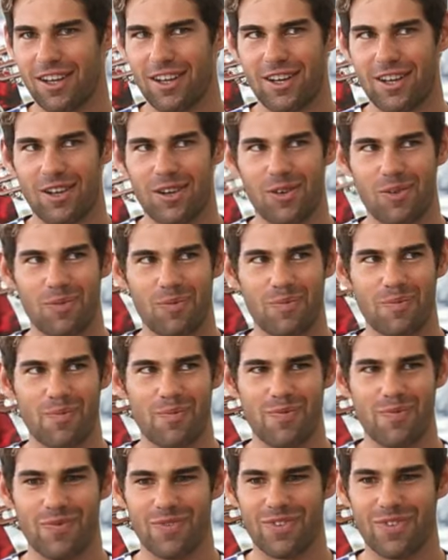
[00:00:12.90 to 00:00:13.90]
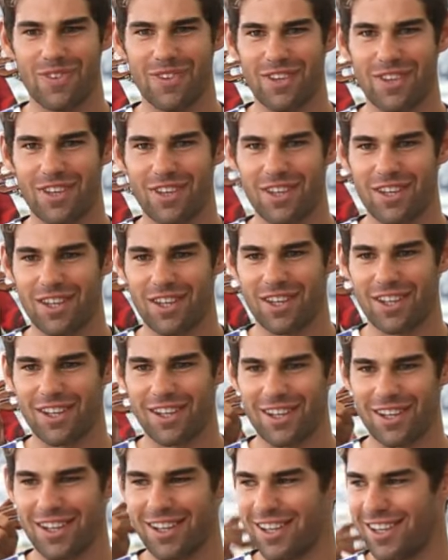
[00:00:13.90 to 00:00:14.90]

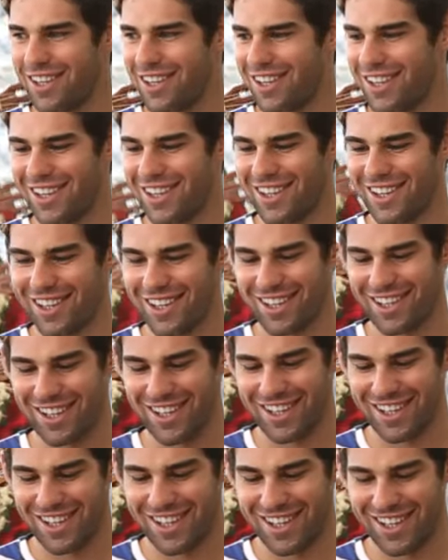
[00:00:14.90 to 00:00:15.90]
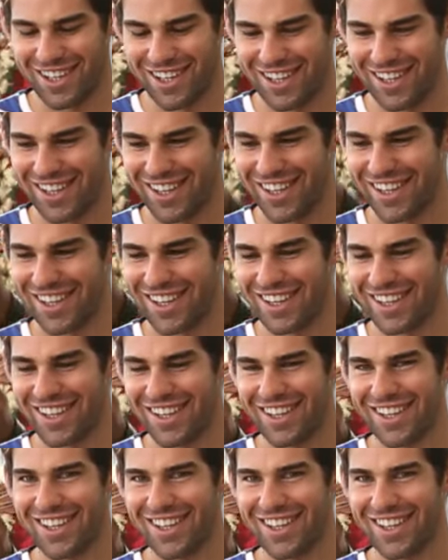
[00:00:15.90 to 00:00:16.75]
No words are spoken by the person on screen.